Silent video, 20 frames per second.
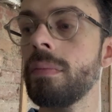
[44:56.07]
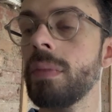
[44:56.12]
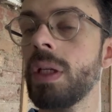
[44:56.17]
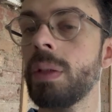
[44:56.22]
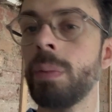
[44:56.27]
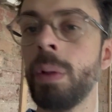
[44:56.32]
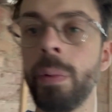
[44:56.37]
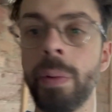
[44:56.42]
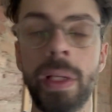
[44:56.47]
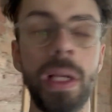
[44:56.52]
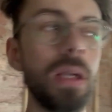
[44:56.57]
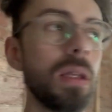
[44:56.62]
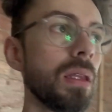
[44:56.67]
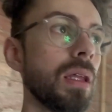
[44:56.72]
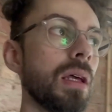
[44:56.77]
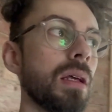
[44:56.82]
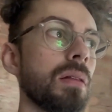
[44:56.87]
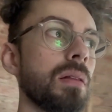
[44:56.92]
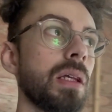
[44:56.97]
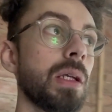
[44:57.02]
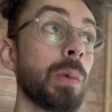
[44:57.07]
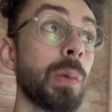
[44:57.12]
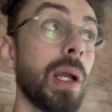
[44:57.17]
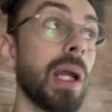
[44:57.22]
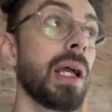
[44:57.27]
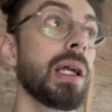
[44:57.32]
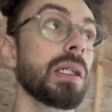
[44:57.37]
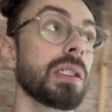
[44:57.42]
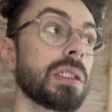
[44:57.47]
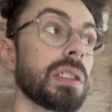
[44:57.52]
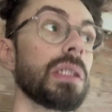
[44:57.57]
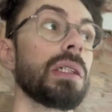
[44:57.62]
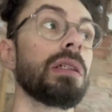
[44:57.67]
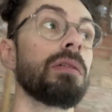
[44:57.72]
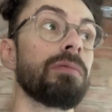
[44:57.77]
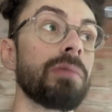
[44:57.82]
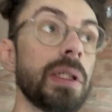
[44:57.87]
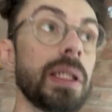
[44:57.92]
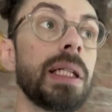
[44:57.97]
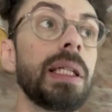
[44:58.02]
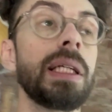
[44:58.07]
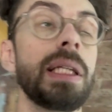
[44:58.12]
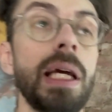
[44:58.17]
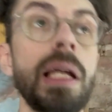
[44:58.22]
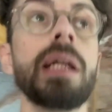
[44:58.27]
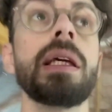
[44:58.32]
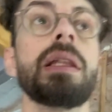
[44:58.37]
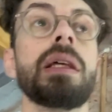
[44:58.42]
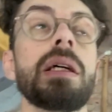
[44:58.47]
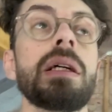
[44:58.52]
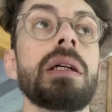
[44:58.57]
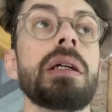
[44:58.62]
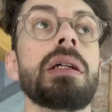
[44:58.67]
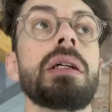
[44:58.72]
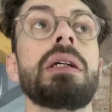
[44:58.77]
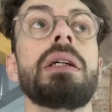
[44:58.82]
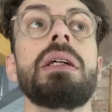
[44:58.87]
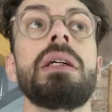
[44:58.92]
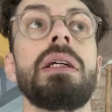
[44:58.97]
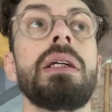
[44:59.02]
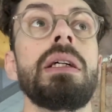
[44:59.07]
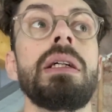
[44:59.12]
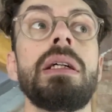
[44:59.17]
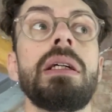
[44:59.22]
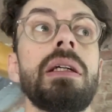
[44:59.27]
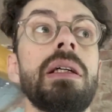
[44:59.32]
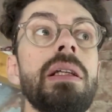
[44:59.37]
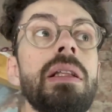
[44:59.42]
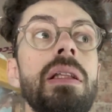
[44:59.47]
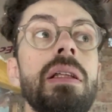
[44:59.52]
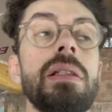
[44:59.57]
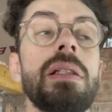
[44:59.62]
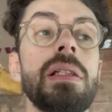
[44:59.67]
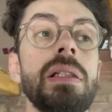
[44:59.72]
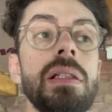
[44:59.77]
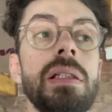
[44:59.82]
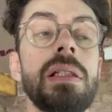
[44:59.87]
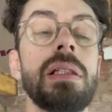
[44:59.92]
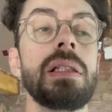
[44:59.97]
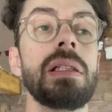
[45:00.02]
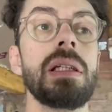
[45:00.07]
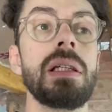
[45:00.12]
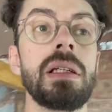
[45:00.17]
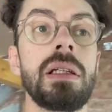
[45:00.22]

But we're getting there. Like, we're actually really getting there. This is